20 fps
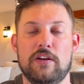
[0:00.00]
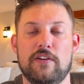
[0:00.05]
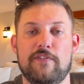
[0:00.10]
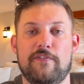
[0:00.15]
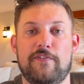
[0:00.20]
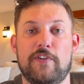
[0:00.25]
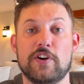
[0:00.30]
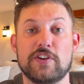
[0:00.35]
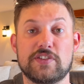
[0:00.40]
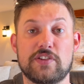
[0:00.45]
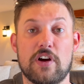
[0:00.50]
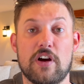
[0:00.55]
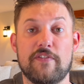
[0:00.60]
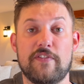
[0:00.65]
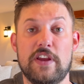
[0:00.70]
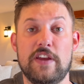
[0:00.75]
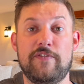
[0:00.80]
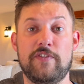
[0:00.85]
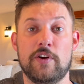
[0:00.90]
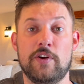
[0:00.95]
First off,
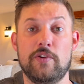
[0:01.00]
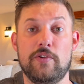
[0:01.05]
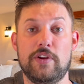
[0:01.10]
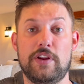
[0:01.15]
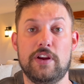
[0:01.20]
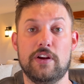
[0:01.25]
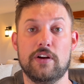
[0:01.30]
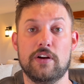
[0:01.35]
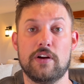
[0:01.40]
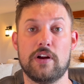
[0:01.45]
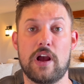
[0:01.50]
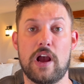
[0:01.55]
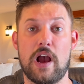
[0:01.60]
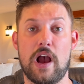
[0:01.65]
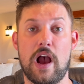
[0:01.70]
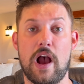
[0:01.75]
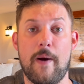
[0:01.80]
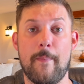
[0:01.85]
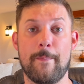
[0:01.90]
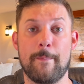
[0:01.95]
if you're new here,
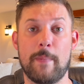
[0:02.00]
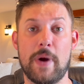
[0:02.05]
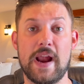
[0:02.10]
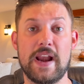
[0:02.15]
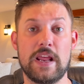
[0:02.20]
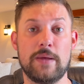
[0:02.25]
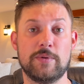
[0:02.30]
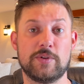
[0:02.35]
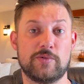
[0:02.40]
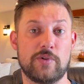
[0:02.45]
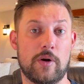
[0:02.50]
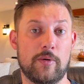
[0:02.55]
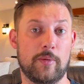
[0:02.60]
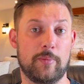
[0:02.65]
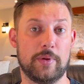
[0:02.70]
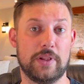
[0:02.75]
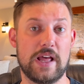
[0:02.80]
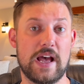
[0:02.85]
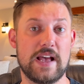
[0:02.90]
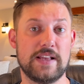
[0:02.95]
my name is Robert
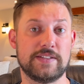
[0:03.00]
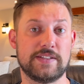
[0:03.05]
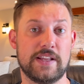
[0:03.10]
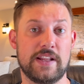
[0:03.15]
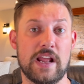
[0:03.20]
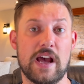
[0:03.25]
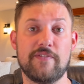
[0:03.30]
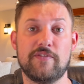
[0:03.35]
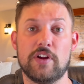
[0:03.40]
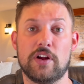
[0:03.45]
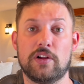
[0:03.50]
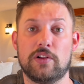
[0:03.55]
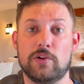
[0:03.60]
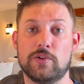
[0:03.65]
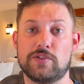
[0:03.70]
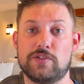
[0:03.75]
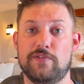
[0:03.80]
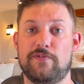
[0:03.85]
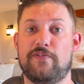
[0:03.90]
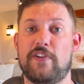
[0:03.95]
Balaz and I've done close
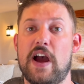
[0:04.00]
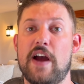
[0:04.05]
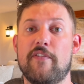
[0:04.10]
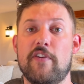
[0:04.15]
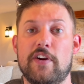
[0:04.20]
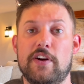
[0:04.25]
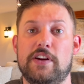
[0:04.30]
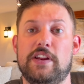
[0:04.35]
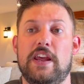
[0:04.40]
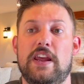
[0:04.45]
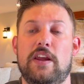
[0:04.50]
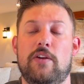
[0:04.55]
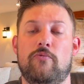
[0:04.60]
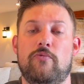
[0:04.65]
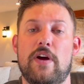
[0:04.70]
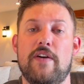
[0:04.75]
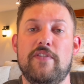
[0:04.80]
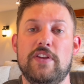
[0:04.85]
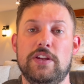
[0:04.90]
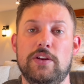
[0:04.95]
to 500K in
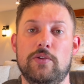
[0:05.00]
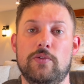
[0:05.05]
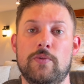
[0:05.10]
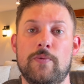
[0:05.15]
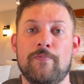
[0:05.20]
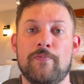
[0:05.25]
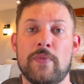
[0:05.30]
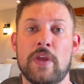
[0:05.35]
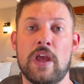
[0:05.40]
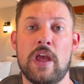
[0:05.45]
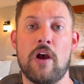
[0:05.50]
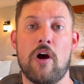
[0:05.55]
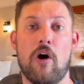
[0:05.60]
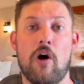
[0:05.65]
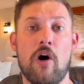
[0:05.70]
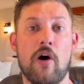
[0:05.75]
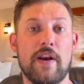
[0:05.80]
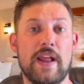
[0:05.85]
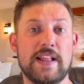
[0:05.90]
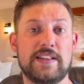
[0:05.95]
revenue
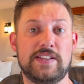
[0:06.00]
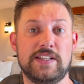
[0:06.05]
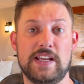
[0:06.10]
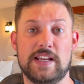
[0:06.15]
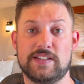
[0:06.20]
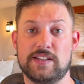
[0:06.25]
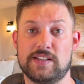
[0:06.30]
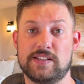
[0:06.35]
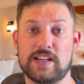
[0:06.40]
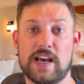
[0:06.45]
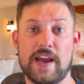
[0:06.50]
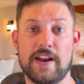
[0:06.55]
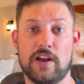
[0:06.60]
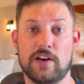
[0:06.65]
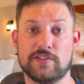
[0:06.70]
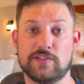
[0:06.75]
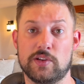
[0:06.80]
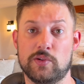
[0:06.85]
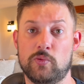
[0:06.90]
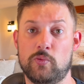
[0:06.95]
on Etsy as a side
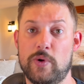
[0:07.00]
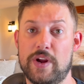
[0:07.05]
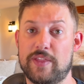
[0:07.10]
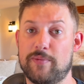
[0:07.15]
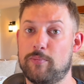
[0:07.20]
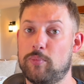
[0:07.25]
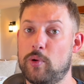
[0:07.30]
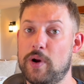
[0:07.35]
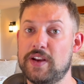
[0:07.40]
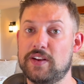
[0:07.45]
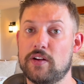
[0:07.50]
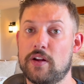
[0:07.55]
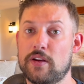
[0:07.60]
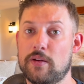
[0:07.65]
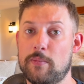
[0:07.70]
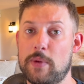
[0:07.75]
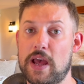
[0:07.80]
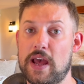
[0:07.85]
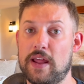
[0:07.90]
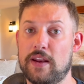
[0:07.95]
hustle with print on
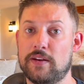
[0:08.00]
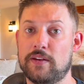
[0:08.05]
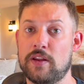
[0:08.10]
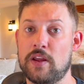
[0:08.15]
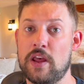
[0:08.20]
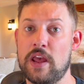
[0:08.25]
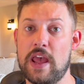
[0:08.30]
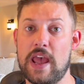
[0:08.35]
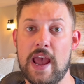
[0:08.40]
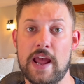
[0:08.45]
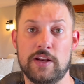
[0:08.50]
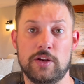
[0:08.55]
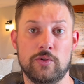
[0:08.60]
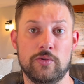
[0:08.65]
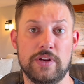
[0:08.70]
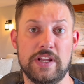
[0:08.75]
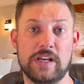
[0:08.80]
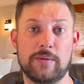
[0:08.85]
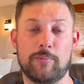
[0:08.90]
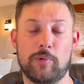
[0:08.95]
demand and
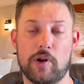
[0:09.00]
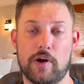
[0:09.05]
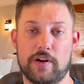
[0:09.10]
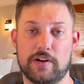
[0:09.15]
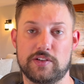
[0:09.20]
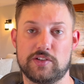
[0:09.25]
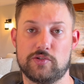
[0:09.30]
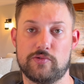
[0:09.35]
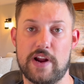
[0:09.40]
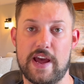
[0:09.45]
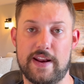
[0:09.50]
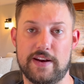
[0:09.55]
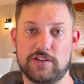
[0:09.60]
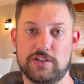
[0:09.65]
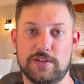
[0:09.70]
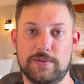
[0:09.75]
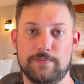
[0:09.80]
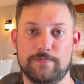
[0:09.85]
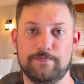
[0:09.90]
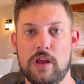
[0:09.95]
unique product strategy.